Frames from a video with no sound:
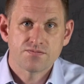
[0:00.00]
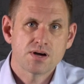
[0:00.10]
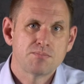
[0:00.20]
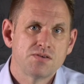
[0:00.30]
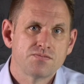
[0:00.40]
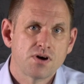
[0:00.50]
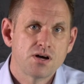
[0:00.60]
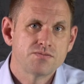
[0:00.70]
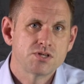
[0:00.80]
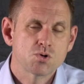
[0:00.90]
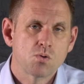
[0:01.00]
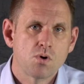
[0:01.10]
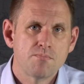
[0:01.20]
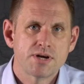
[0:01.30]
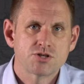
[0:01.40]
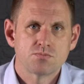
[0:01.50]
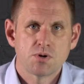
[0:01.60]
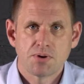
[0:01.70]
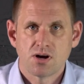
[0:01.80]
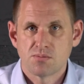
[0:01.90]
a family of 5 into a one-bedroom
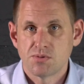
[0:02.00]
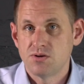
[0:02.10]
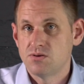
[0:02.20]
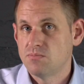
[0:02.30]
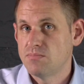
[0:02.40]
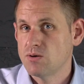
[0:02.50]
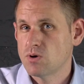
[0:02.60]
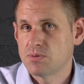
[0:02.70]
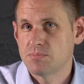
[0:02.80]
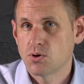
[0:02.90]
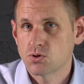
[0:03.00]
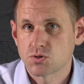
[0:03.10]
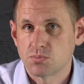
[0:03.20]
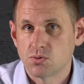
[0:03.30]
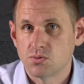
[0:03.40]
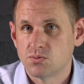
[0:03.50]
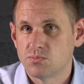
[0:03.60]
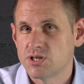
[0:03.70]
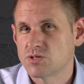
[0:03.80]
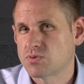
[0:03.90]
apartment may well be possible,
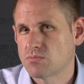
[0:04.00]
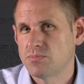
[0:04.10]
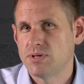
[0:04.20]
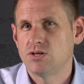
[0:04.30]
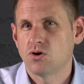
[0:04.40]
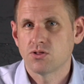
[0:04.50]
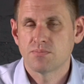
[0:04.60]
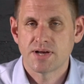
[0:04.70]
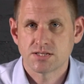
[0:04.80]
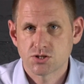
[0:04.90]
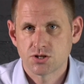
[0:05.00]
but it's probably not the best